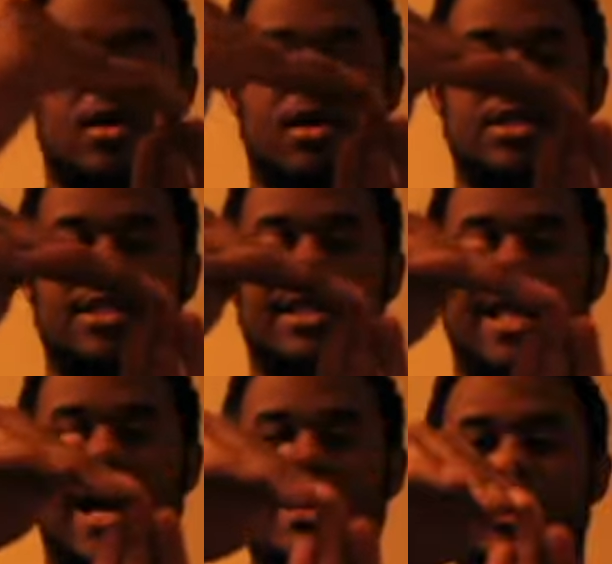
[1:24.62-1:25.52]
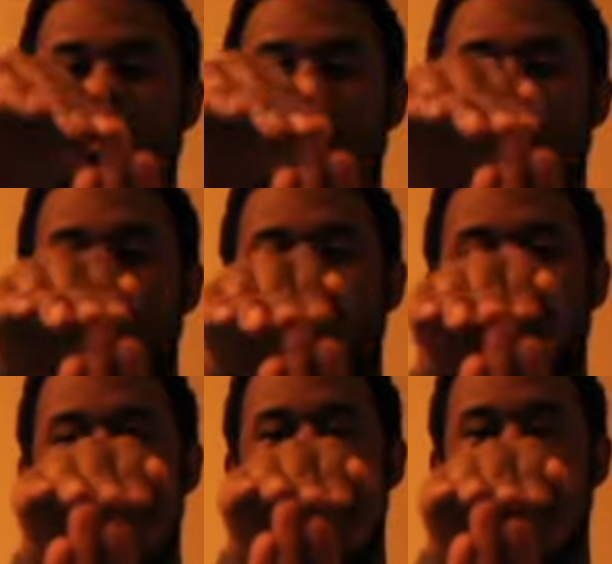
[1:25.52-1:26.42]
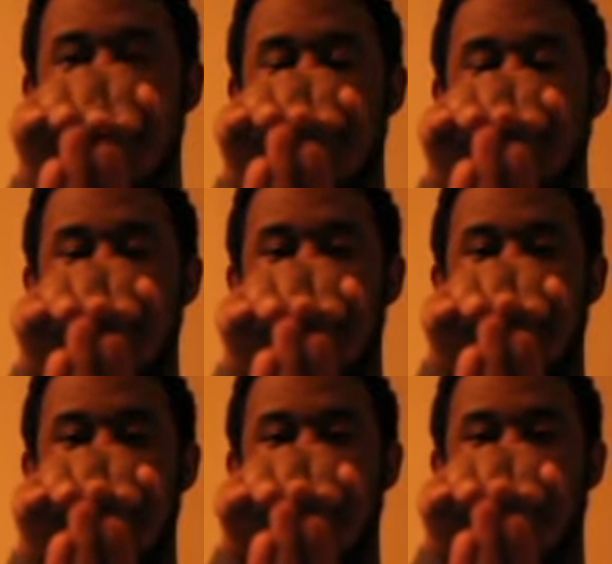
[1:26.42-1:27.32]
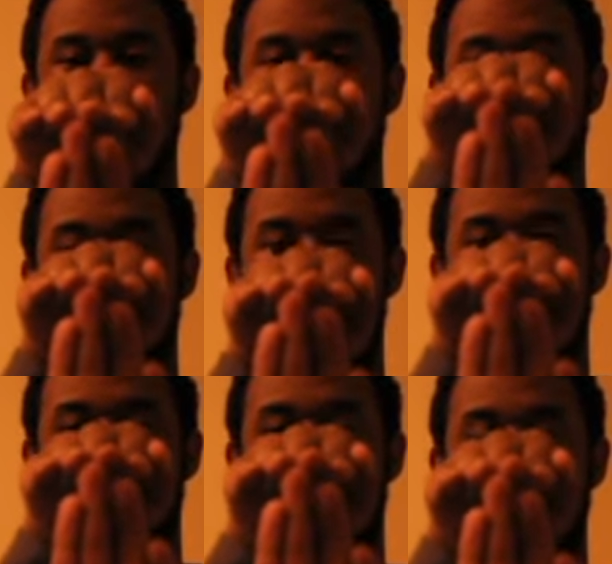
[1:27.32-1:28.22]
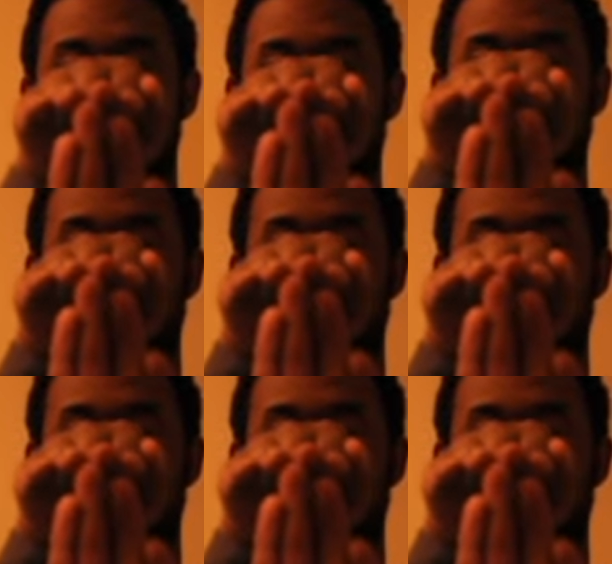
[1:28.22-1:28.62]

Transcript: gonna slide your hand back to where it's forward.